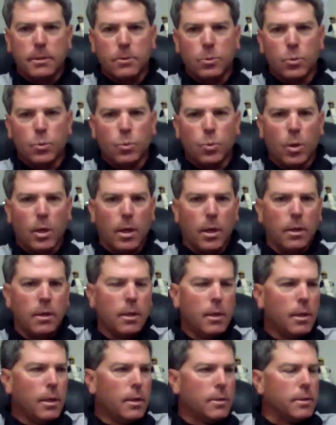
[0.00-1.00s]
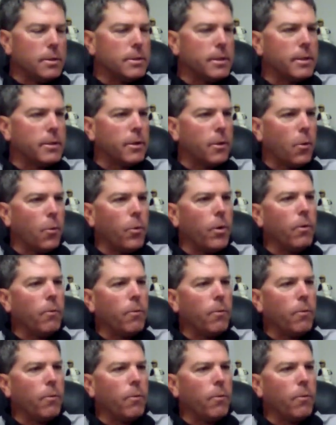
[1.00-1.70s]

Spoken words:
to set the career